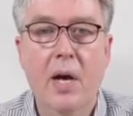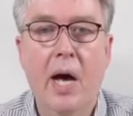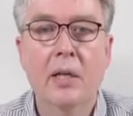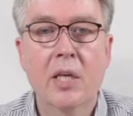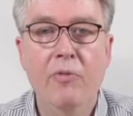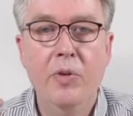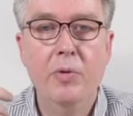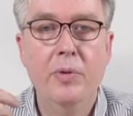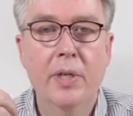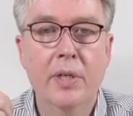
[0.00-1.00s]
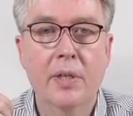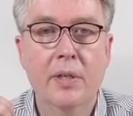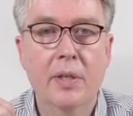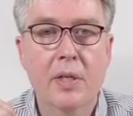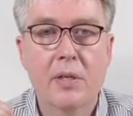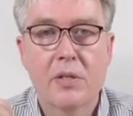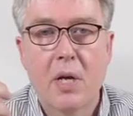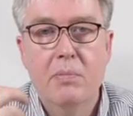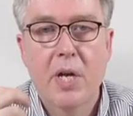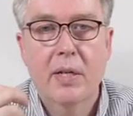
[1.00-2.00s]
I'll give you the
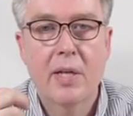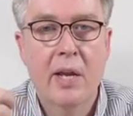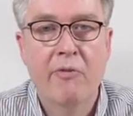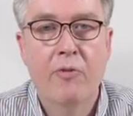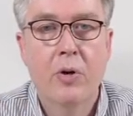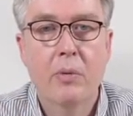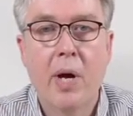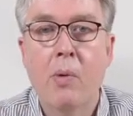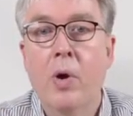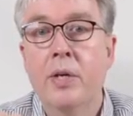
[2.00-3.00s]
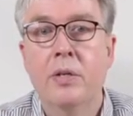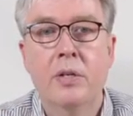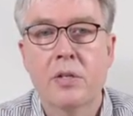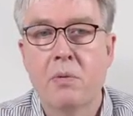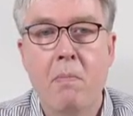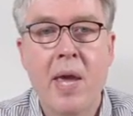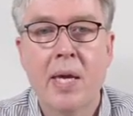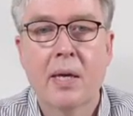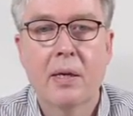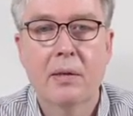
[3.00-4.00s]
subject and a verb. I want you to just
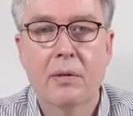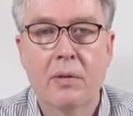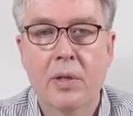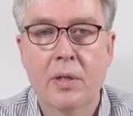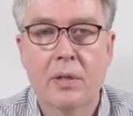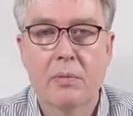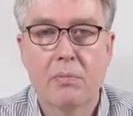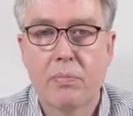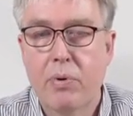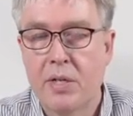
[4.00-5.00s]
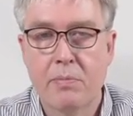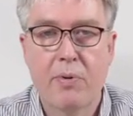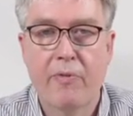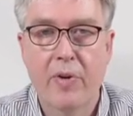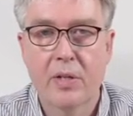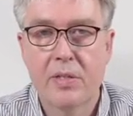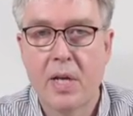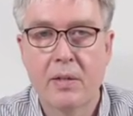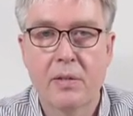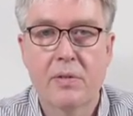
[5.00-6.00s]
make the present perfect
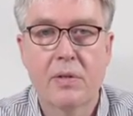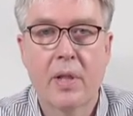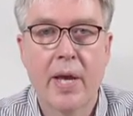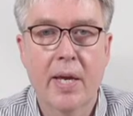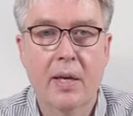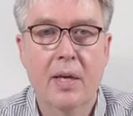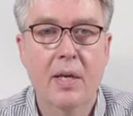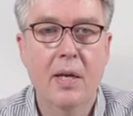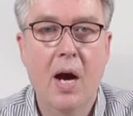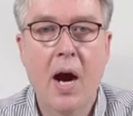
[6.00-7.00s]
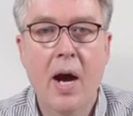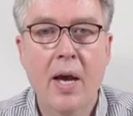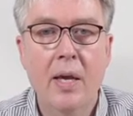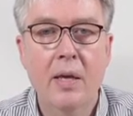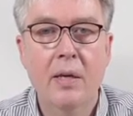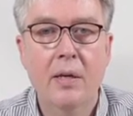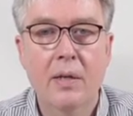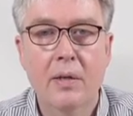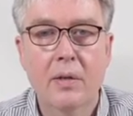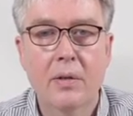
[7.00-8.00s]
sentence. Like, I
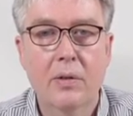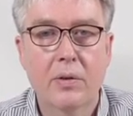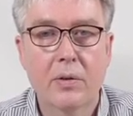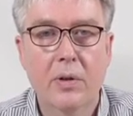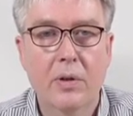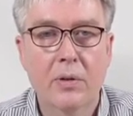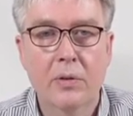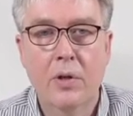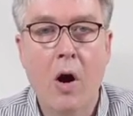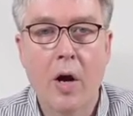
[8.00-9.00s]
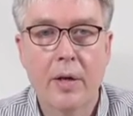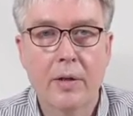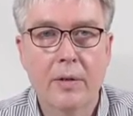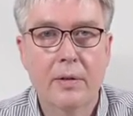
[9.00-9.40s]
gone.